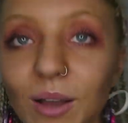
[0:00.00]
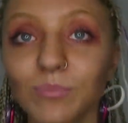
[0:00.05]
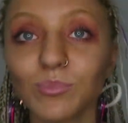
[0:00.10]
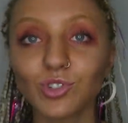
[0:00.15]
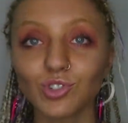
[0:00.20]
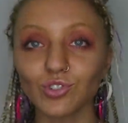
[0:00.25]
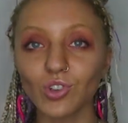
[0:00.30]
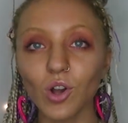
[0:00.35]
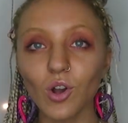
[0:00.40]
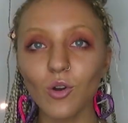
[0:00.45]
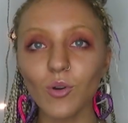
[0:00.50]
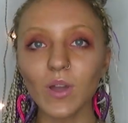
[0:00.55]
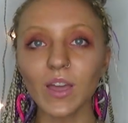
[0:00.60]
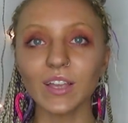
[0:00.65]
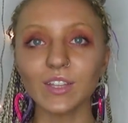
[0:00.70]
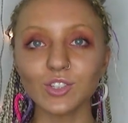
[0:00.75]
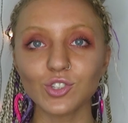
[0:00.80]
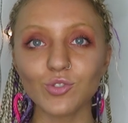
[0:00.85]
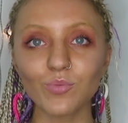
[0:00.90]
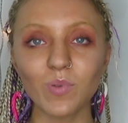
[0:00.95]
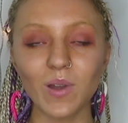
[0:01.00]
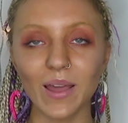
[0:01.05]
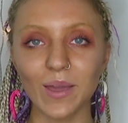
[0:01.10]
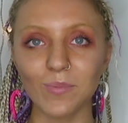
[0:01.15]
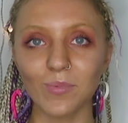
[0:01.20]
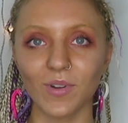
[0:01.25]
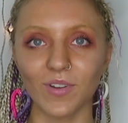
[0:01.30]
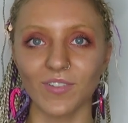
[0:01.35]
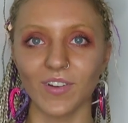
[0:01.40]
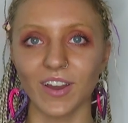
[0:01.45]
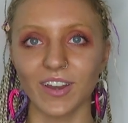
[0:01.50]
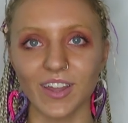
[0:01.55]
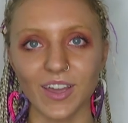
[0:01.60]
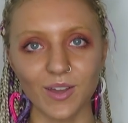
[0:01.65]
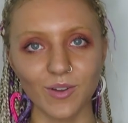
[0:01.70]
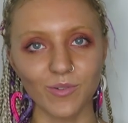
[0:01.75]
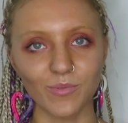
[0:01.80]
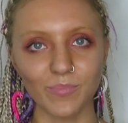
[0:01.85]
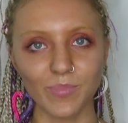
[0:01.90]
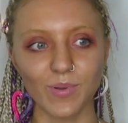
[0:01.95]
I'm so into Playboy right
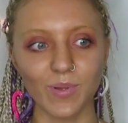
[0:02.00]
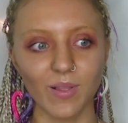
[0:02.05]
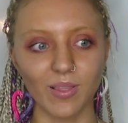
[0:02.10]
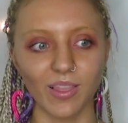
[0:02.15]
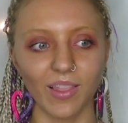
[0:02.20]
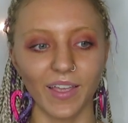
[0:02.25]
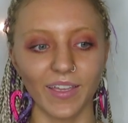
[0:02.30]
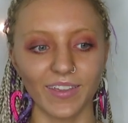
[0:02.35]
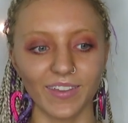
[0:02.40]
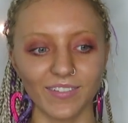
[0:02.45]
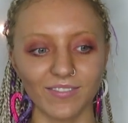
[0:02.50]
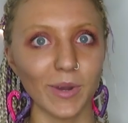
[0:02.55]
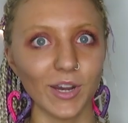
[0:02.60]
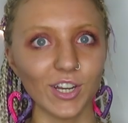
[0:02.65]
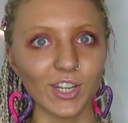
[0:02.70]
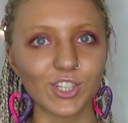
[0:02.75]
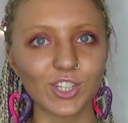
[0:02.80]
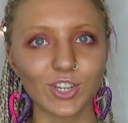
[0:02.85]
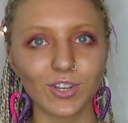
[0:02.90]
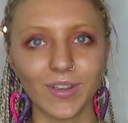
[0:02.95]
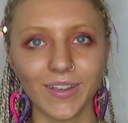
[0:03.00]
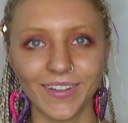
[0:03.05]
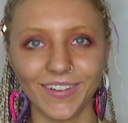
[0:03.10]
now, like the merch.